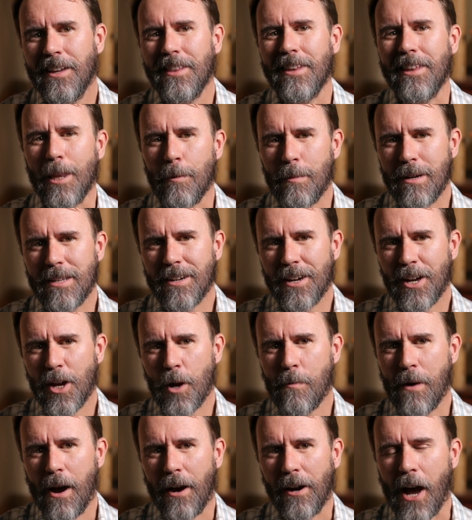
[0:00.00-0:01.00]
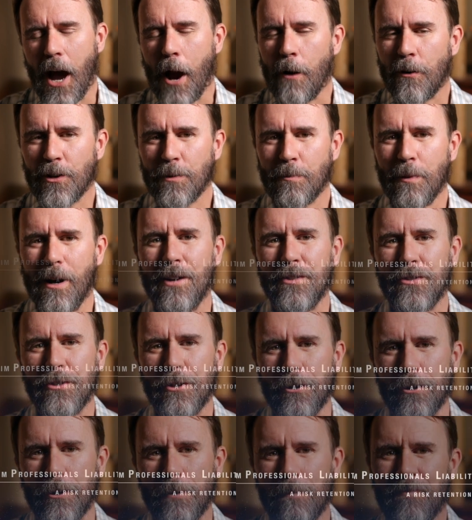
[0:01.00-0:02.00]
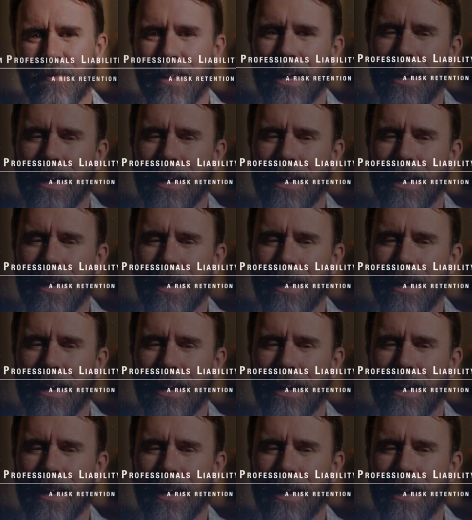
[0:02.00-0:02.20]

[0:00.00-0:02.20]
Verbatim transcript: Then let me tell you about our sponsor,